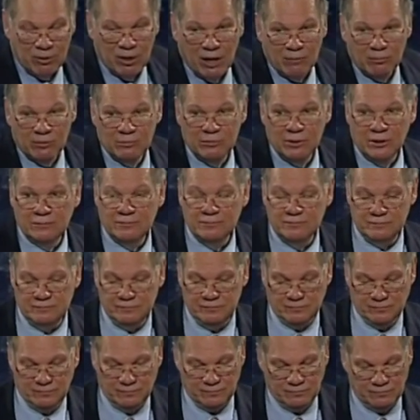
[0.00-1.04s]
here?
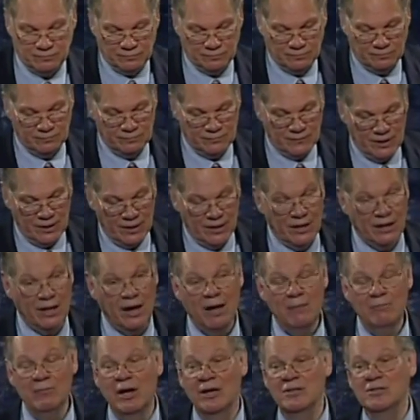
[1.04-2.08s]
And I'm not
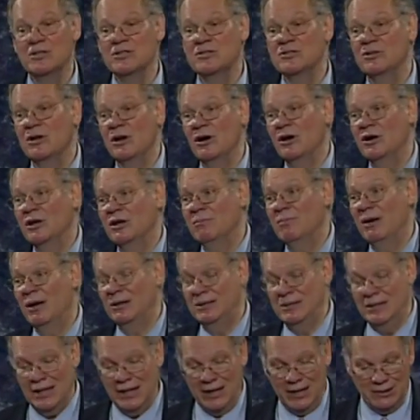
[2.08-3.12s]
just talking about
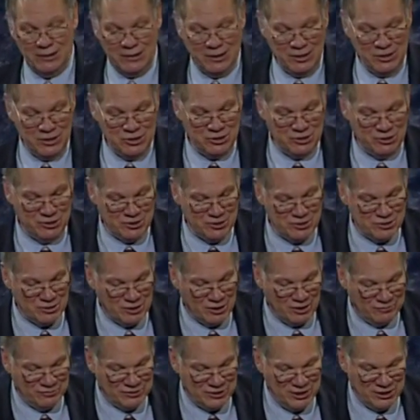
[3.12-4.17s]
dilation of the soft
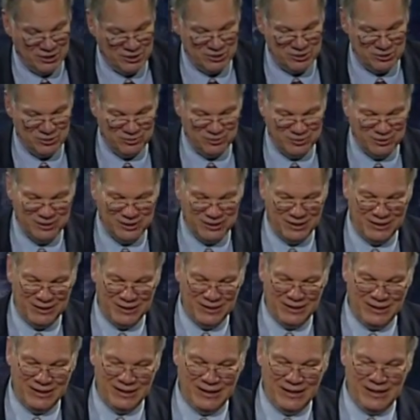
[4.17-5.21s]
tissue.
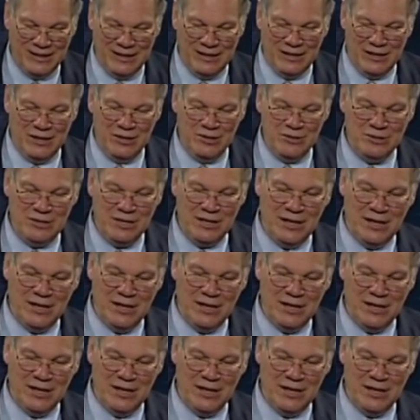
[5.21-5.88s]
You can't get